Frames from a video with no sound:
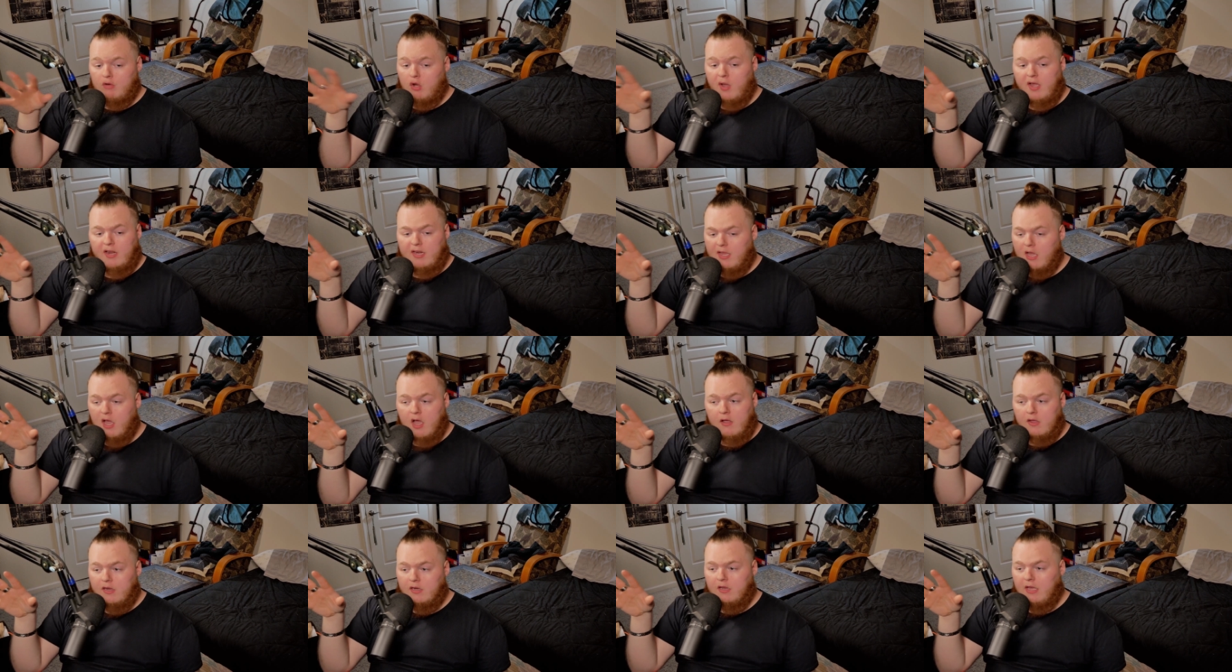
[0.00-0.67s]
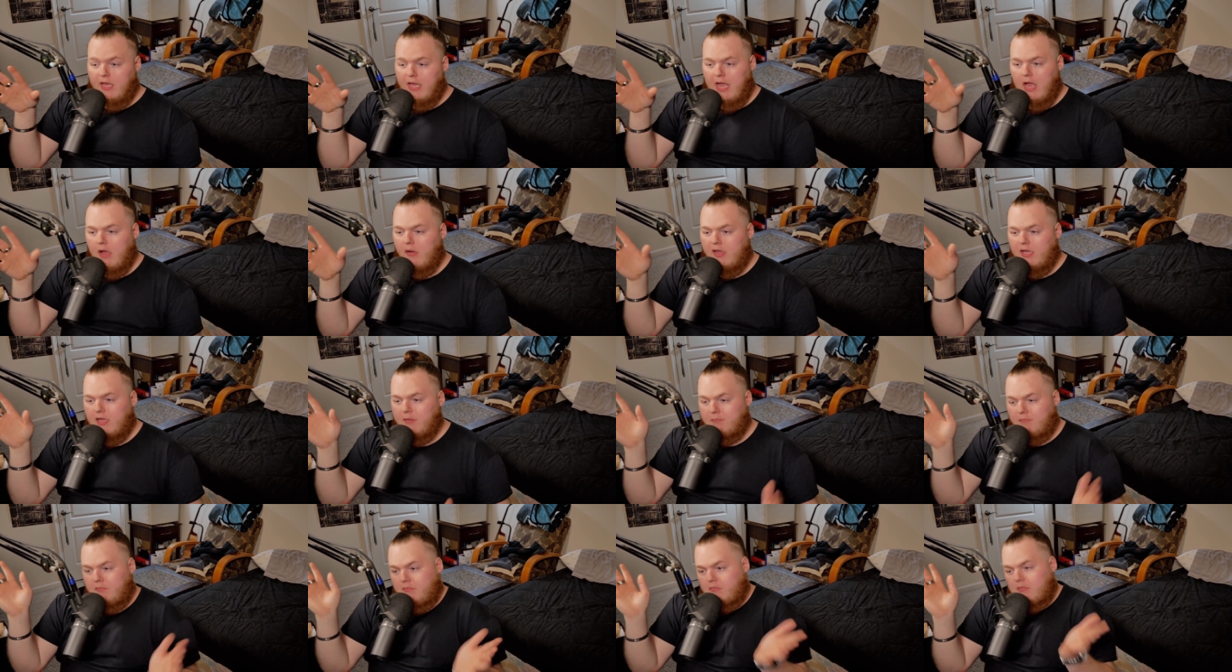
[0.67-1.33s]
no idea how he how he
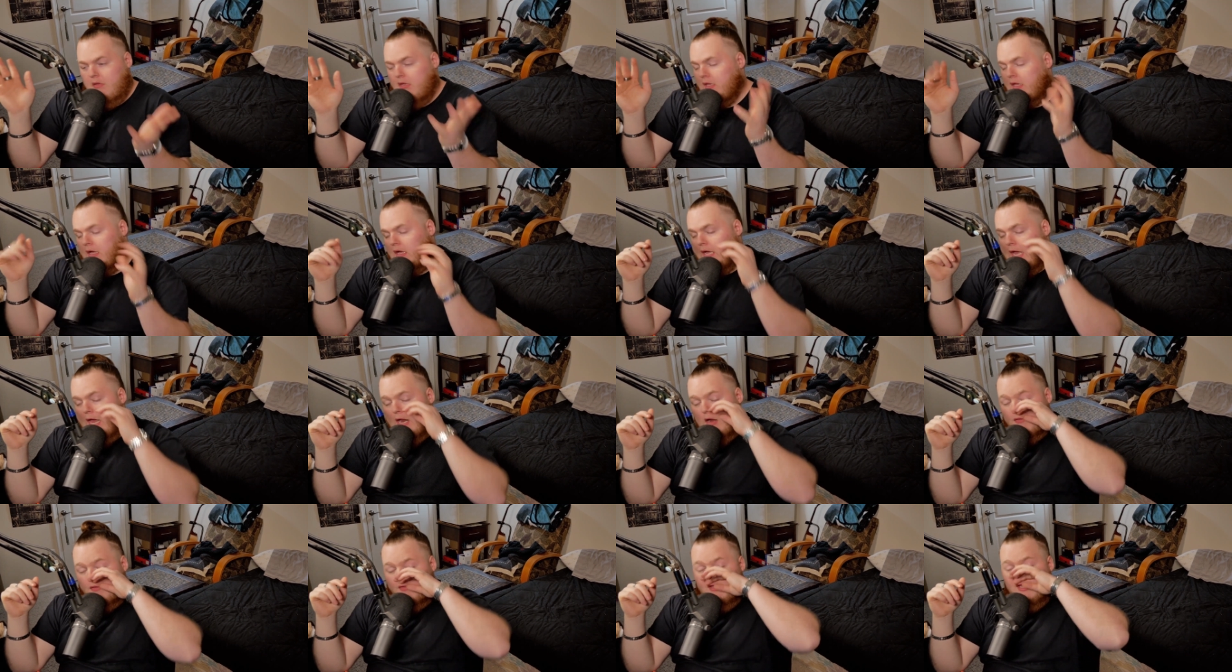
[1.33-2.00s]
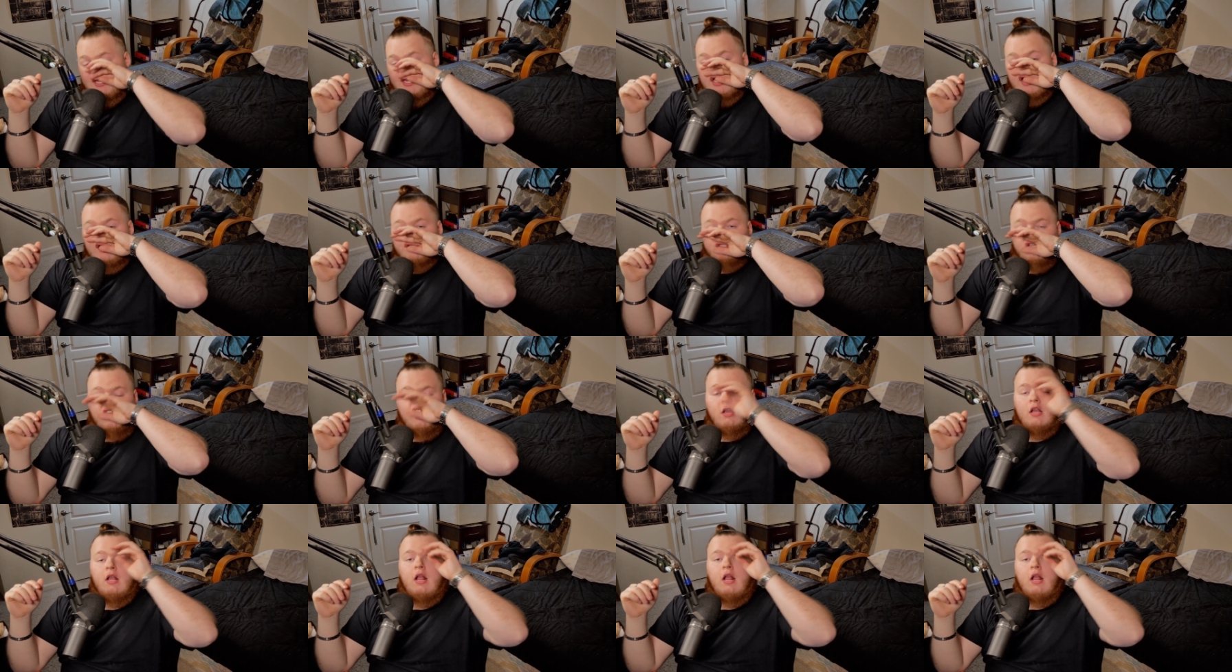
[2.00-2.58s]
I don't think he does.